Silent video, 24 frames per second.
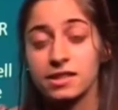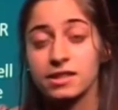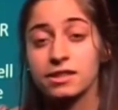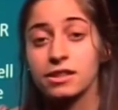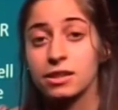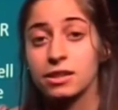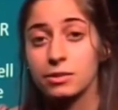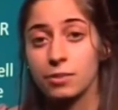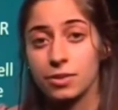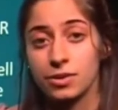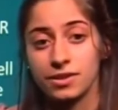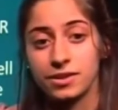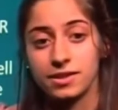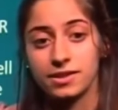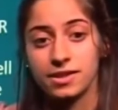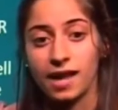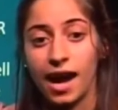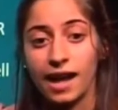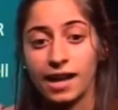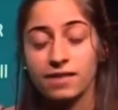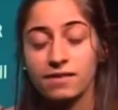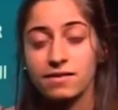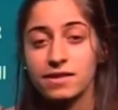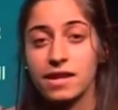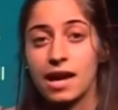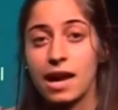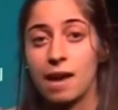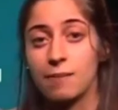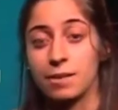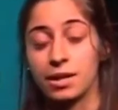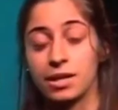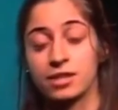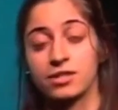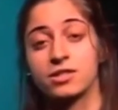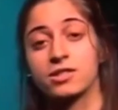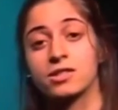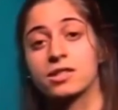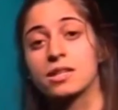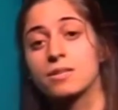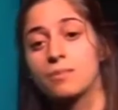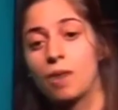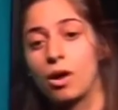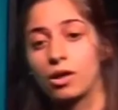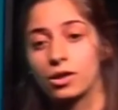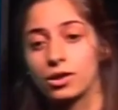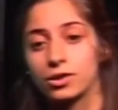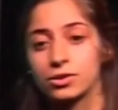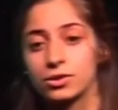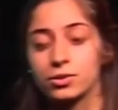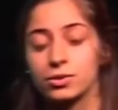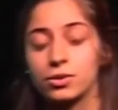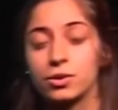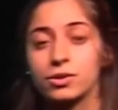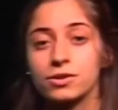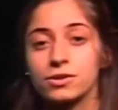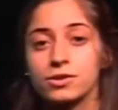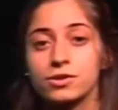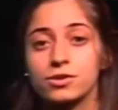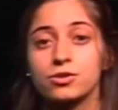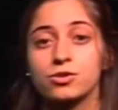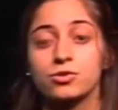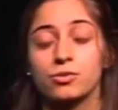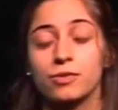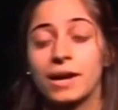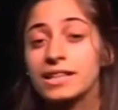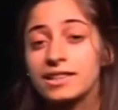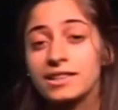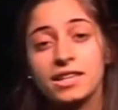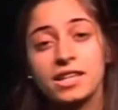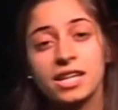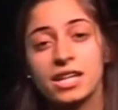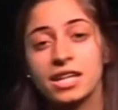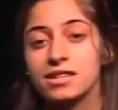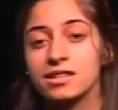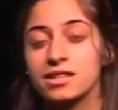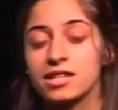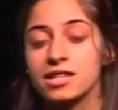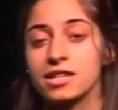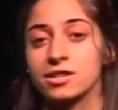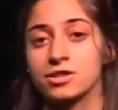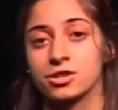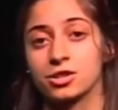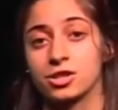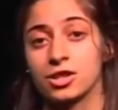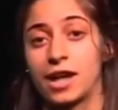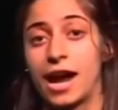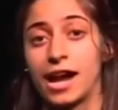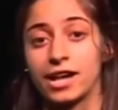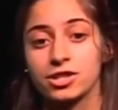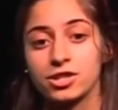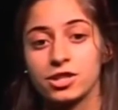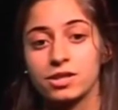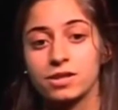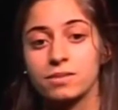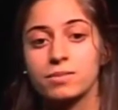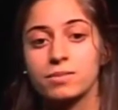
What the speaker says: strengthening the interaction between the TCR and the peptide.